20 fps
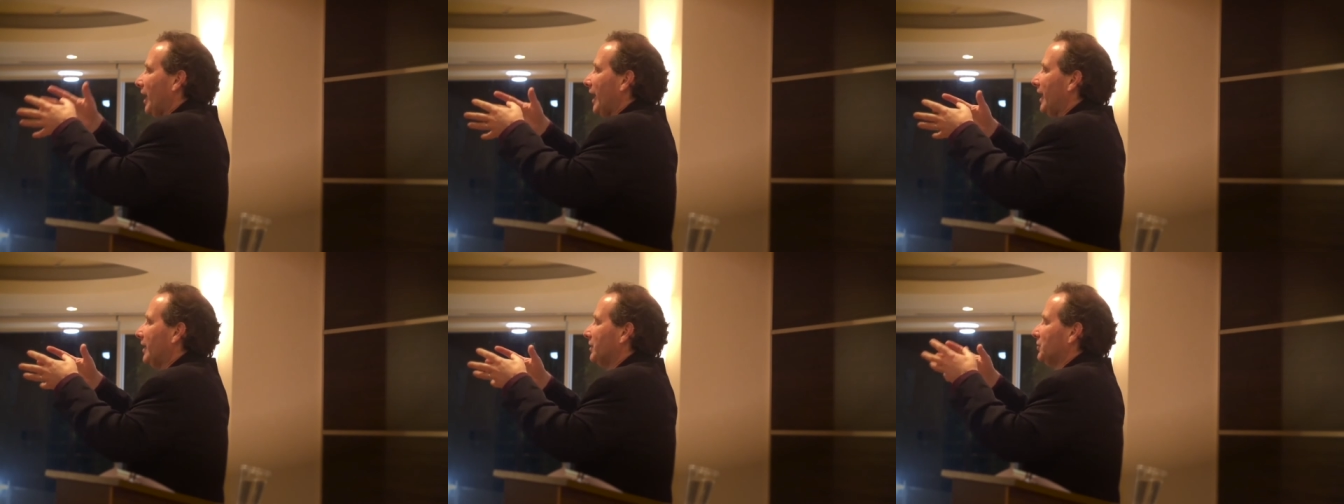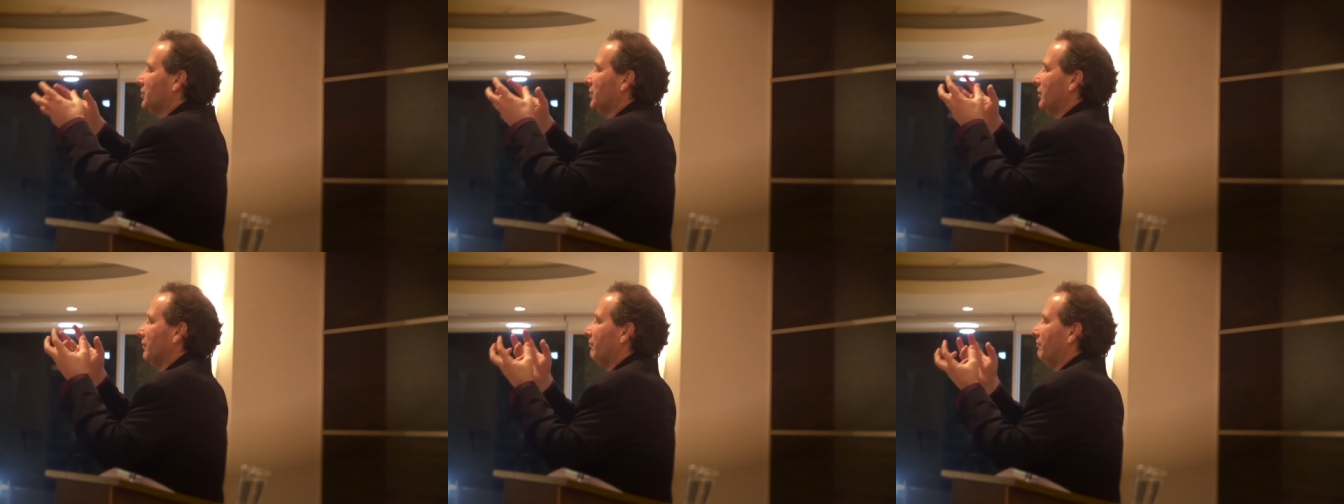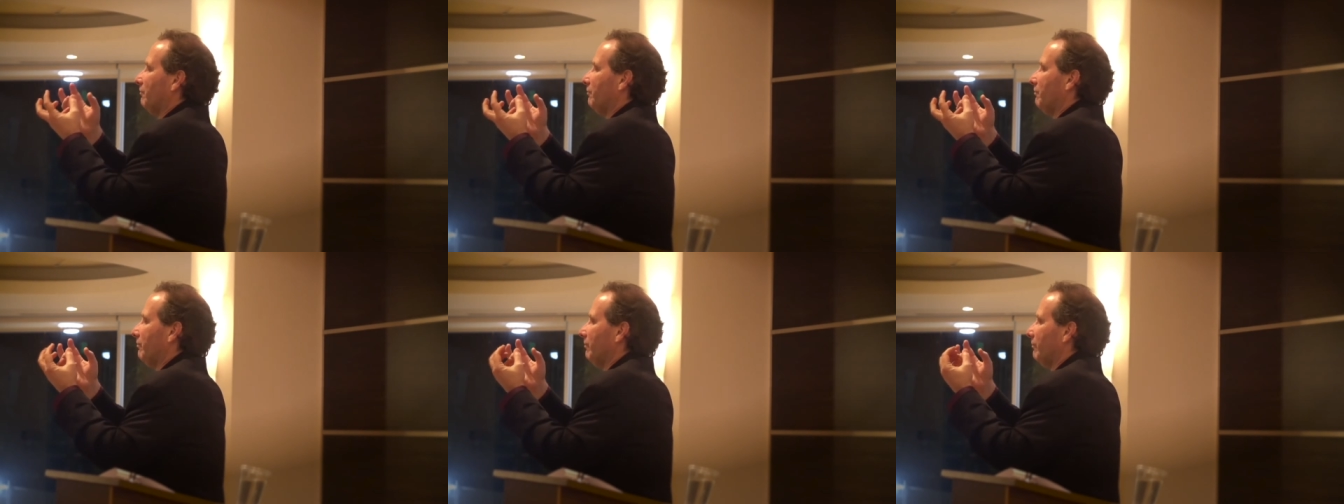change the,
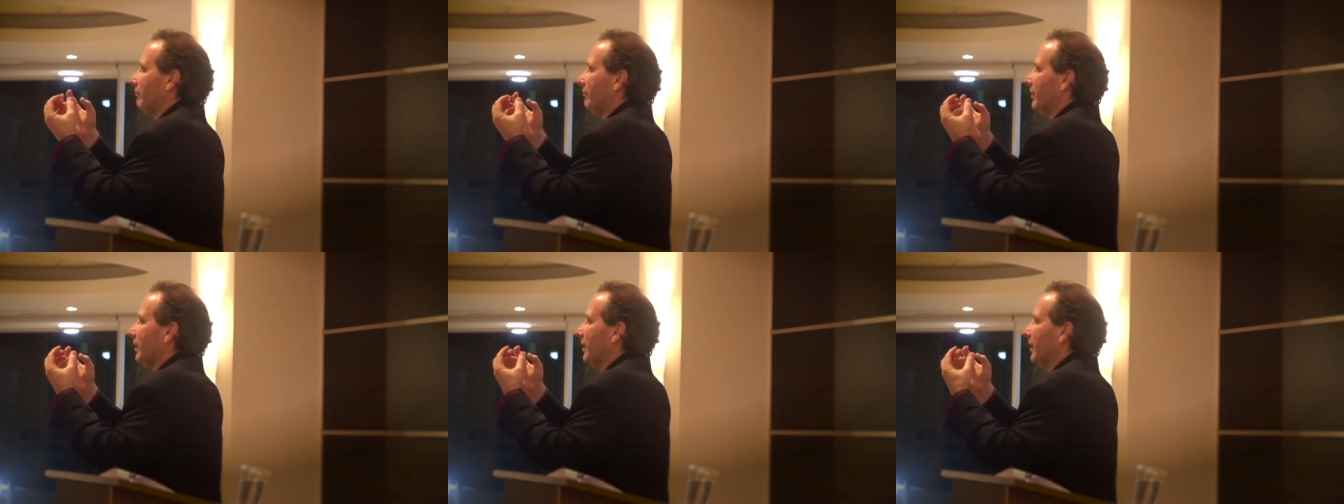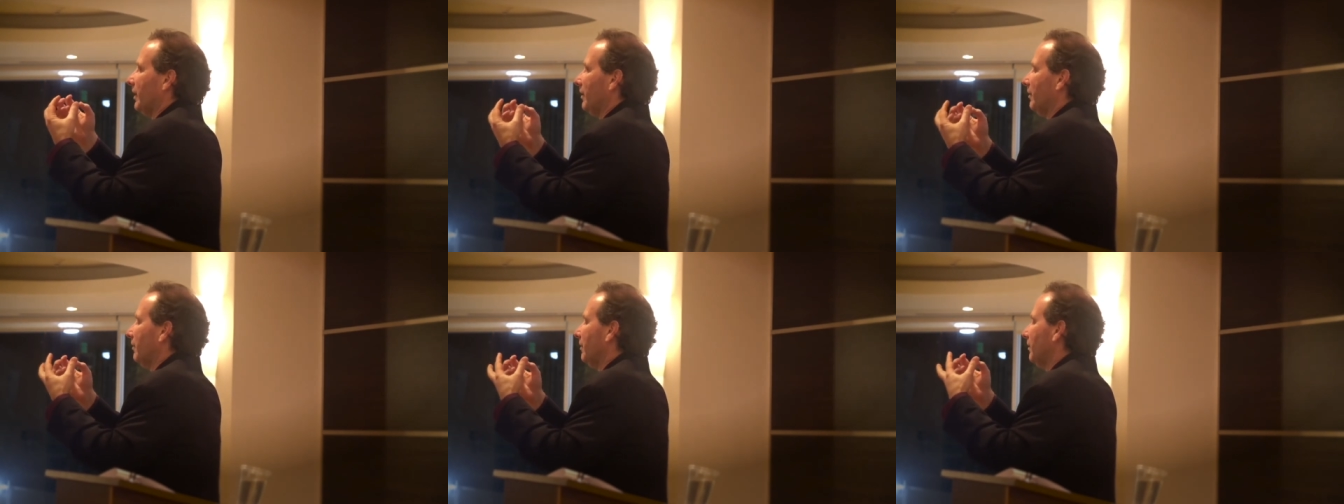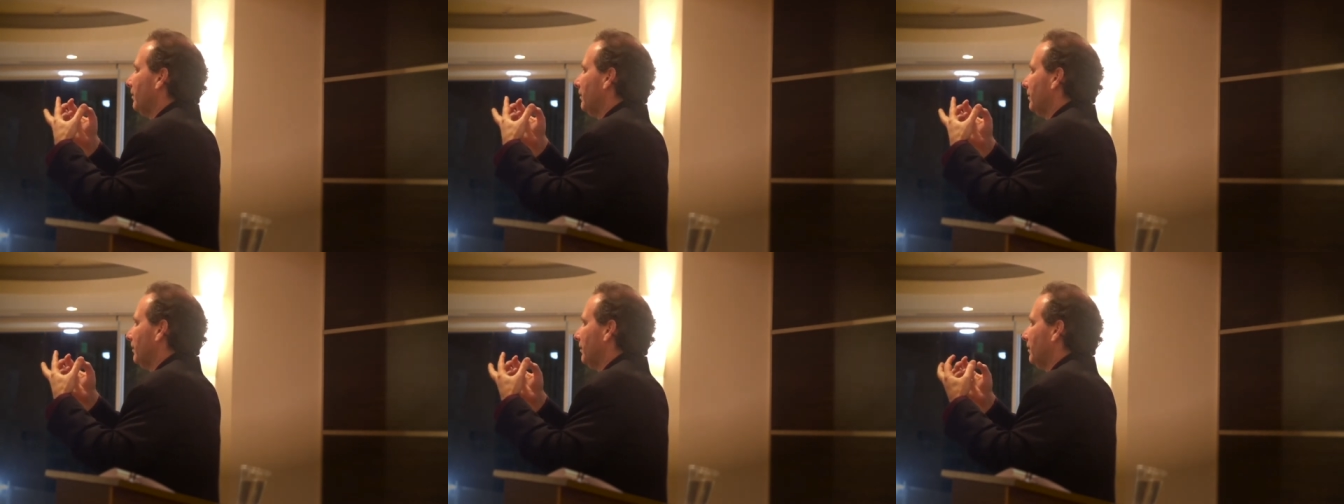
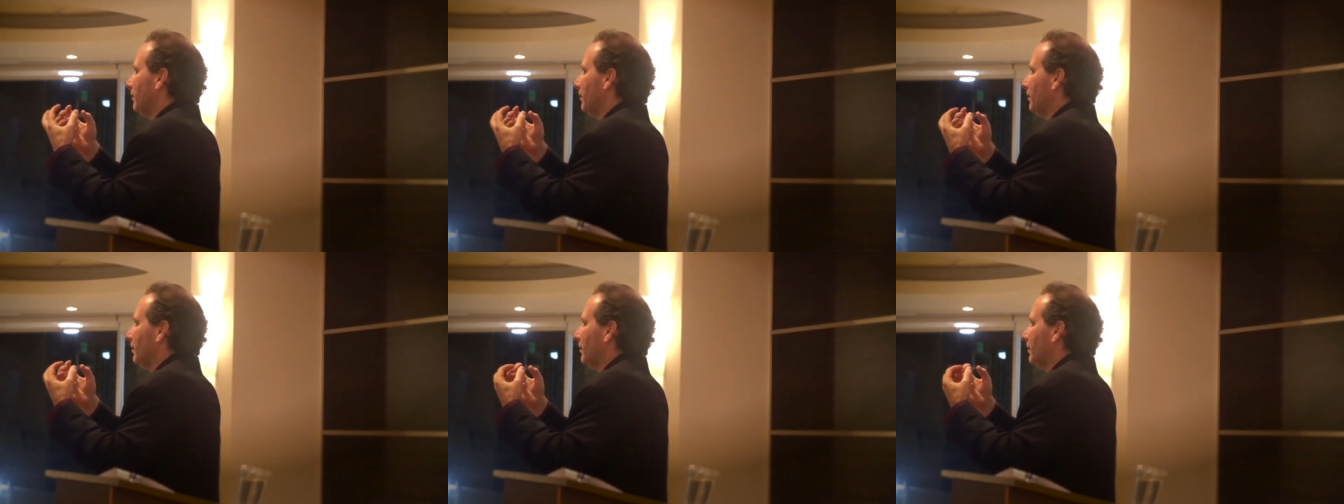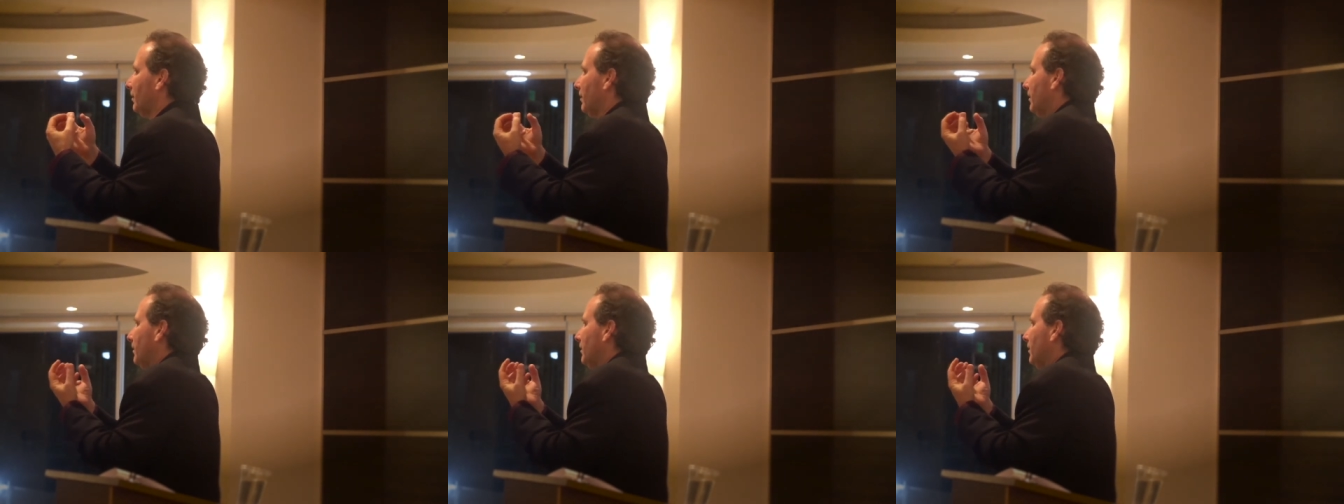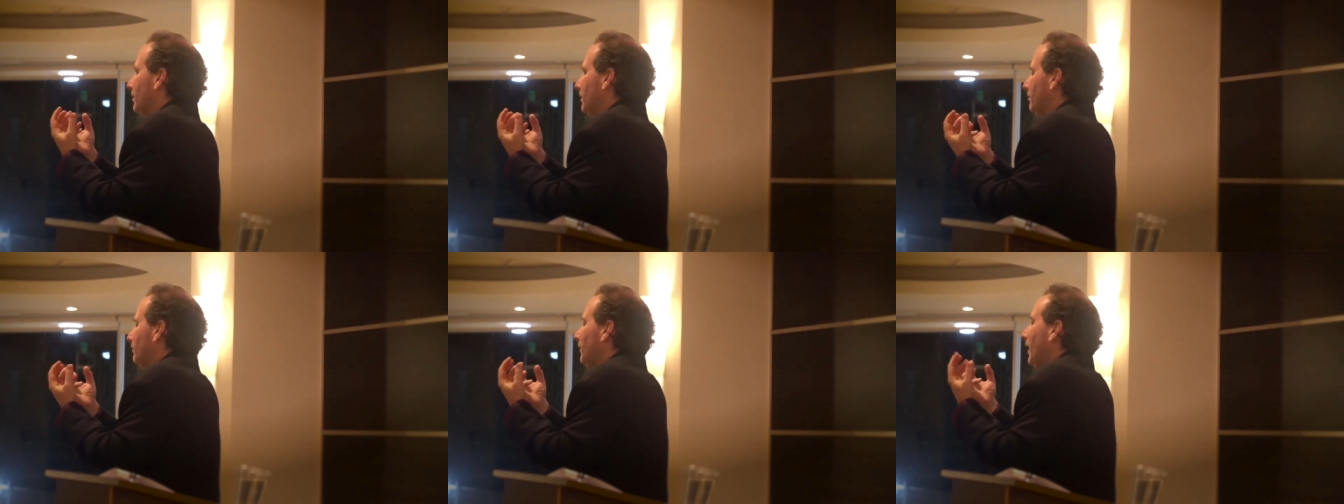the
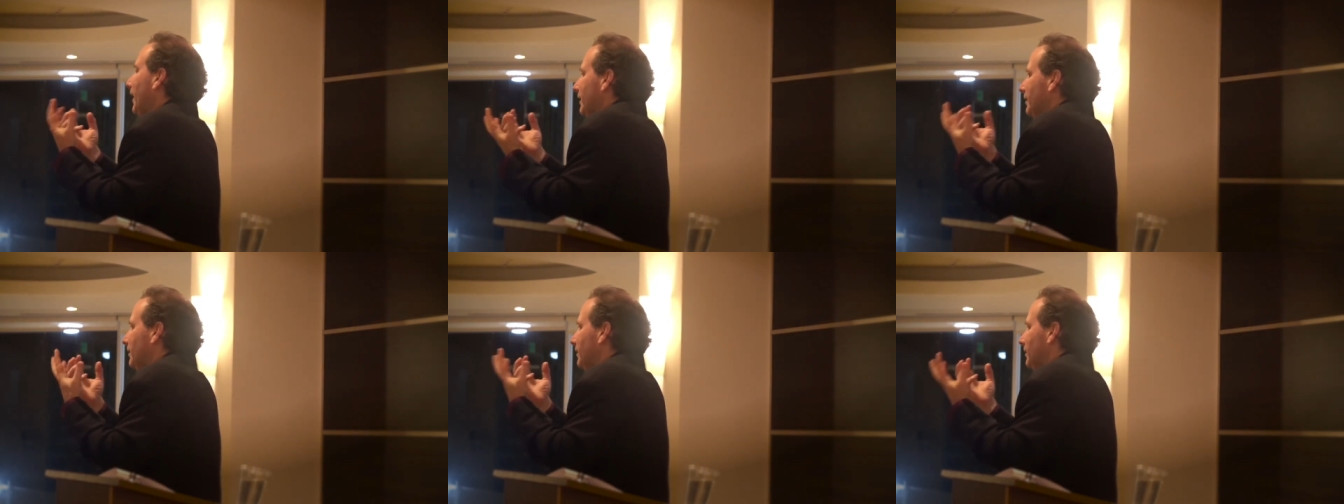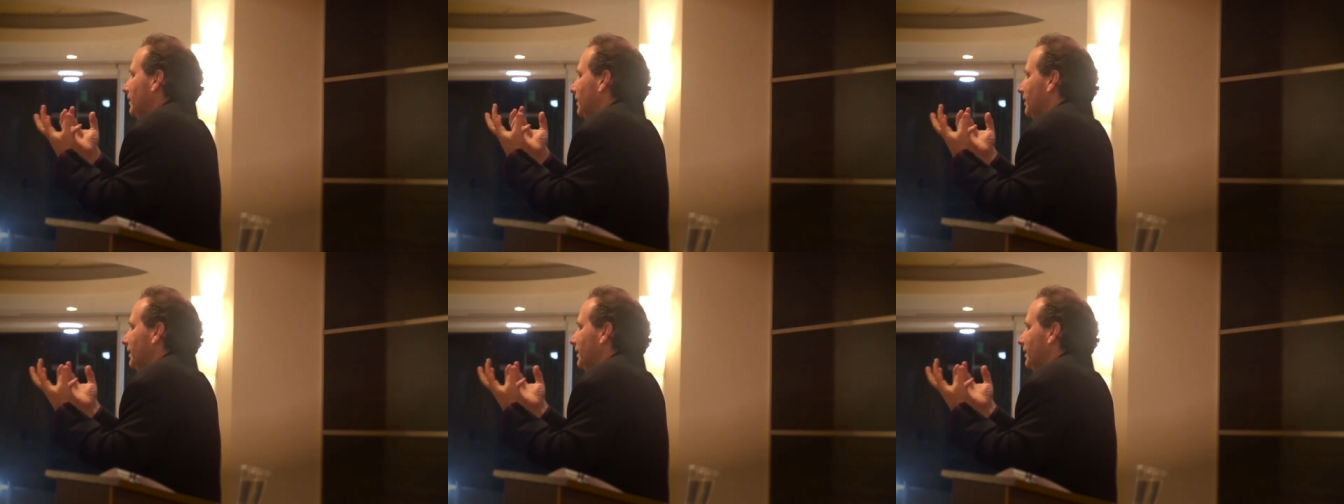right,